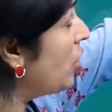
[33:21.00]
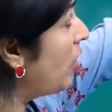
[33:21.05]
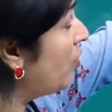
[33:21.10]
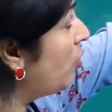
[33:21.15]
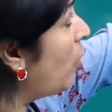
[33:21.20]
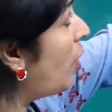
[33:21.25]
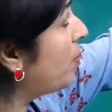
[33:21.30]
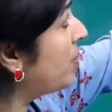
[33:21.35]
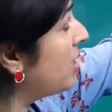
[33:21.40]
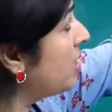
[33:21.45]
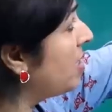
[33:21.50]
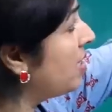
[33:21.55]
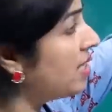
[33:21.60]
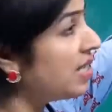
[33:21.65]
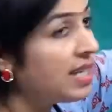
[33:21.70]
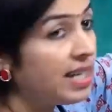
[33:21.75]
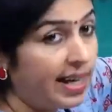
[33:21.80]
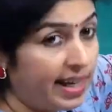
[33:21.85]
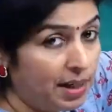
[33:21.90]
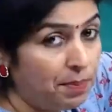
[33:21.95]
of the options is
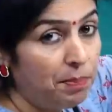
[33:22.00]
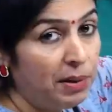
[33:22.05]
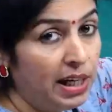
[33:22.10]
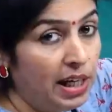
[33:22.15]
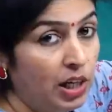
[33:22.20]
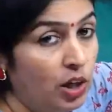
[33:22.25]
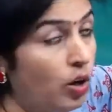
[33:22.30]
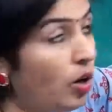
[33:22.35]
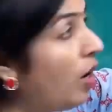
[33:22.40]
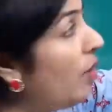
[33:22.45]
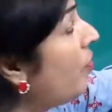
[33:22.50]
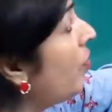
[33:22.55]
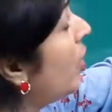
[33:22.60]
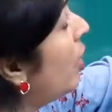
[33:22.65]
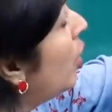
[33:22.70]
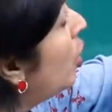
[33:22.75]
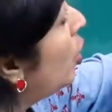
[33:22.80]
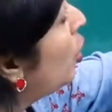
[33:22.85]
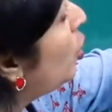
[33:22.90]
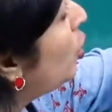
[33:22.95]
the correct meaning of
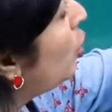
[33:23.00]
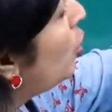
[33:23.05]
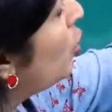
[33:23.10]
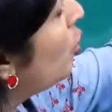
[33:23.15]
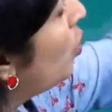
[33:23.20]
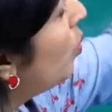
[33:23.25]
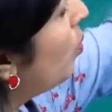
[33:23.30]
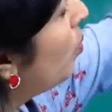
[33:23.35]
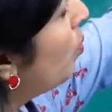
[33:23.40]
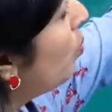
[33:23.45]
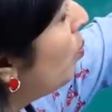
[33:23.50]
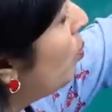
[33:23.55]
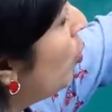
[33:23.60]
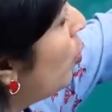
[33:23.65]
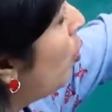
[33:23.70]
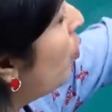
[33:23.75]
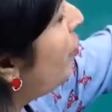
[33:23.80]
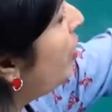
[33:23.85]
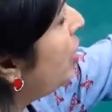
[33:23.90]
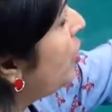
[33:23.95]
to
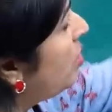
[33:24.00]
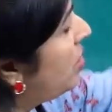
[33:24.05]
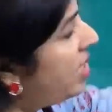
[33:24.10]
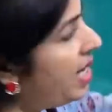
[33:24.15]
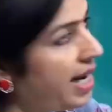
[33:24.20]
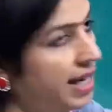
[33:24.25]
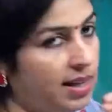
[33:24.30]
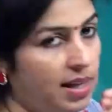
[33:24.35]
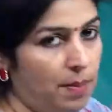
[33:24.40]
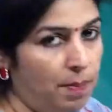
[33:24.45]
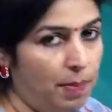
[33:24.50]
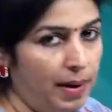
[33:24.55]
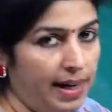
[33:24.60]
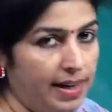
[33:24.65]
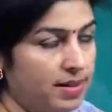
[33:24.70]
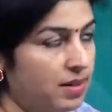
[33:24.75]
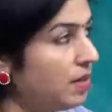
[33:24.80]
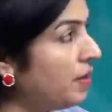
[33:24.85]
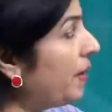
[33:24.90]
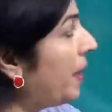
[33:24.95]
move in to take their
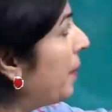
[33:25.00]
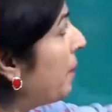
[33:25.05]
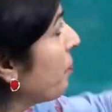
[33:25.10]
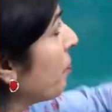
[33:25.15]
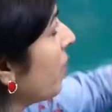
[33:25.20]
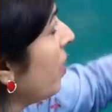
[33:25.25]
place? Okay.